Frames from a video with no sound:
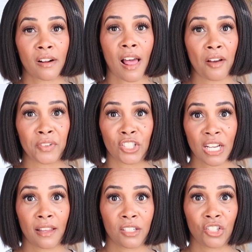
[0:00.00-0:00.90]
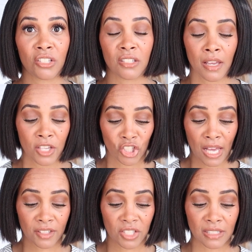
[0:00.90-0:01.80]
um, outfit challenge
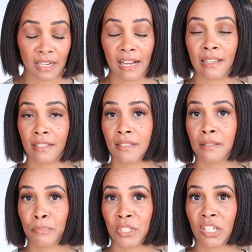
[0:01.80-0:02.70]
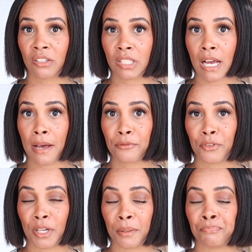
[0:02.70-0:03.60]
challenges and I got this particular top
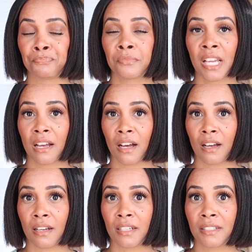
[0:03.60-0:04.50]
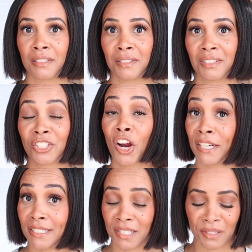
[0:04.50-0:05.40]
from uh,
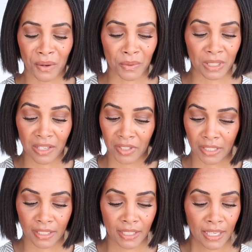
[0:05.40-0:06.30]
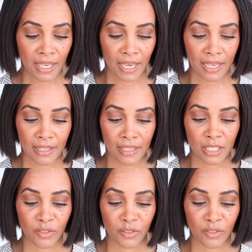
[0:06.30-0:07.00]
Target. So love it. And then